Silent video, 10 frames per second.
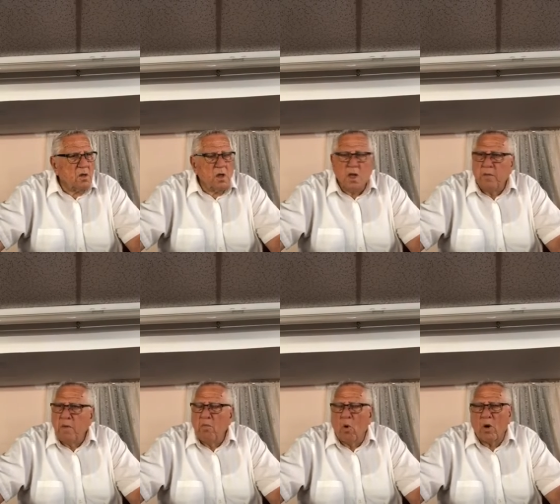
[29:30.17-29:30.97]
You need to
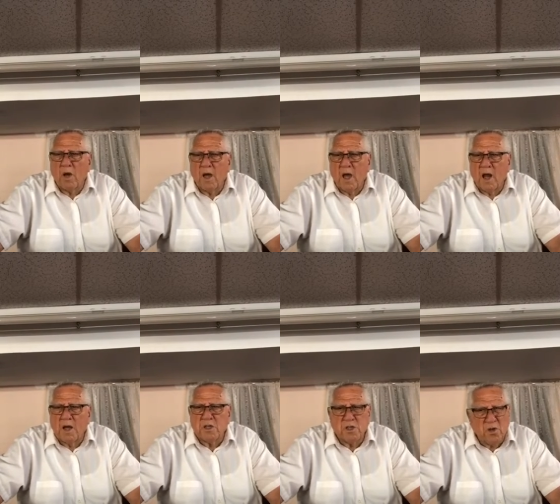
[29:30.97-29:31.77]
be born again.
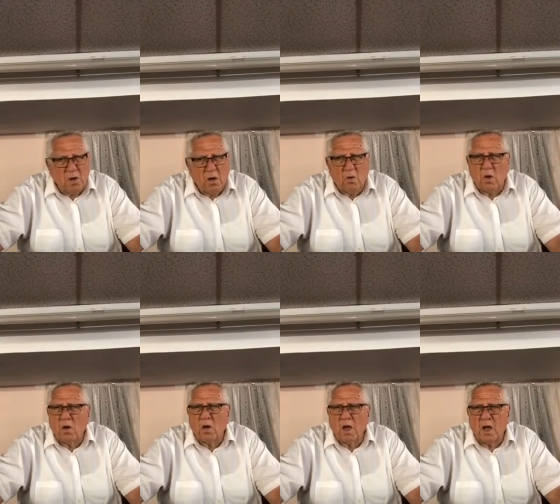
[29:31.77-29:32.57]
I says, you need to
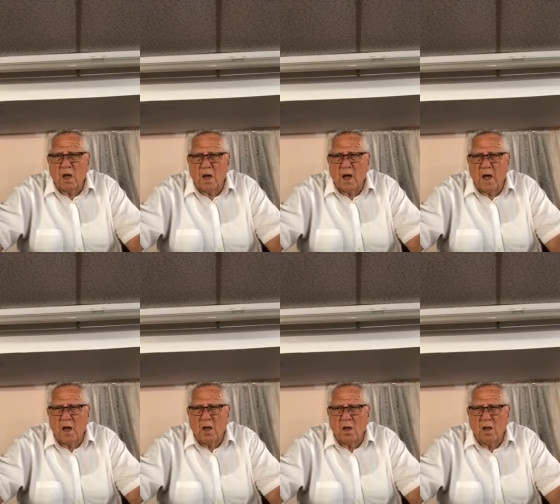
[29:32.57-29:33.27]
relook into that.